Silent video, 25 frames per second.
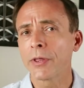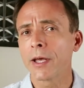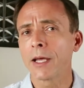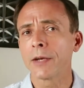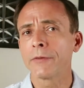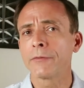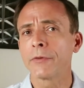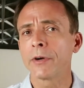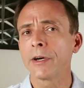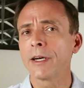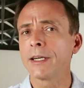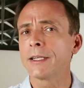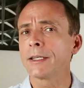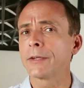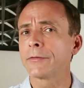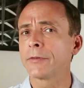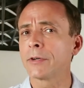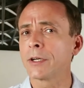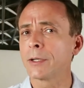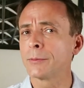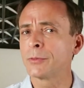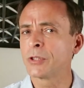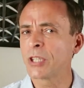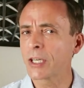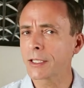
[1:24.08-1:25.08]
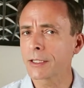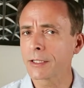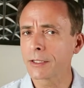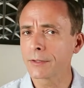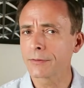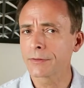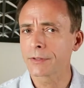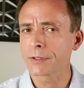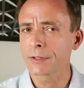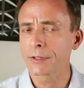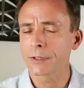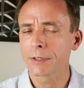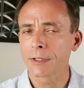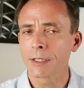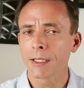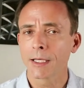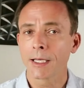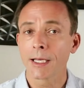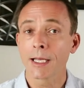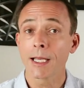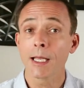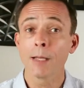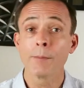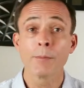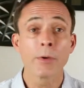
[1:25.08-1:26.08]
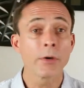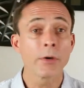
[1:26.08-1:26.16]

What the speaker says: had very different objectives, and